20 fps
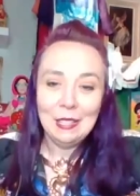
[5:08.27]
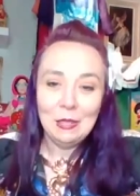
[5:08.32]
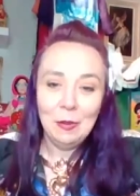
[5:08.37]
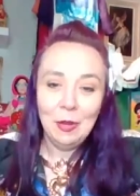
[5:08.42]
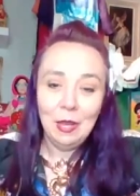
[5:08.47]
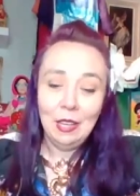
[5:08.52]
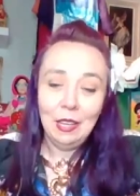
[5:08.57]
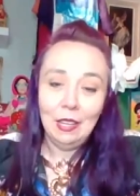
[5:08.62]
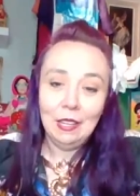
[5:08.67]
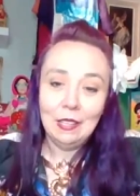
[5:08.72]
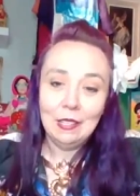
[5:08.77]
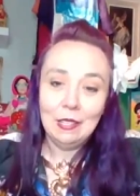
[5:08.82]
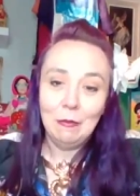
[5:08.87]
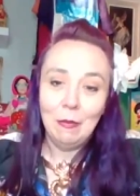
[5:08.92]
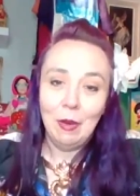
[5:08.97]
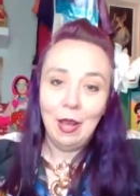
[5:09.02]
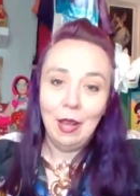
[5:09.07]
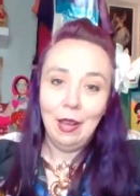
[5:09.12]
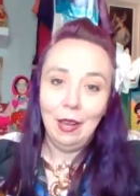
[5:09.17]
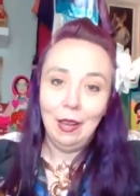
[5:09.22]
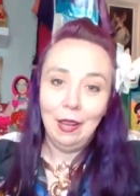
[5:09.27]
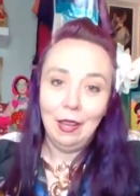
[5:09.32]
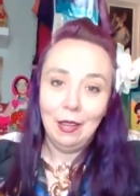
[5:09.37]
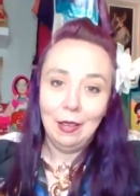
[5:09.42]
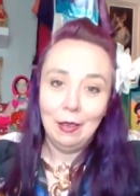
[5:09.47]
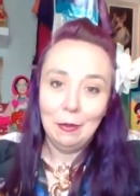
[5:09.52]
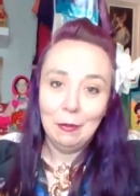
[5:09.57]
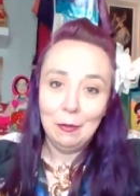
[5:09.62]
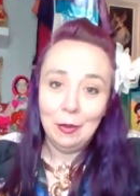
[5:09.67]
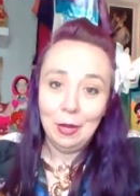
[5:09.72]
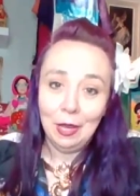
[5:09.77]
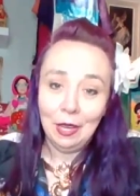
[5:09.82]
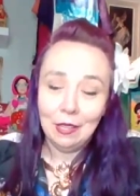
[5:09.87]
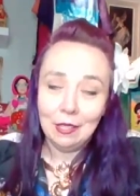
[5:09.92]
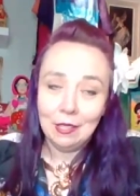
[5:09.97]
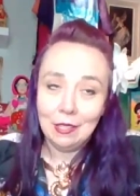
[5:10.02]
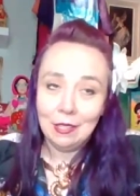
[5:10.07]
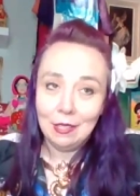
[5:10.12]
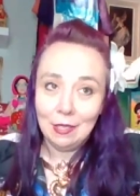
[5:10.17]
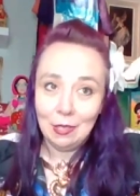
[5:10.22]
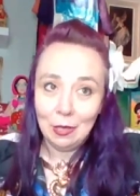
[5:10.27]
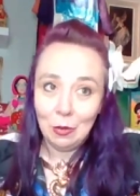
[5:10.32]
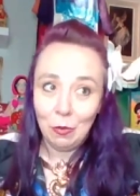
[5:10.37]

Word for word: husband is my biggest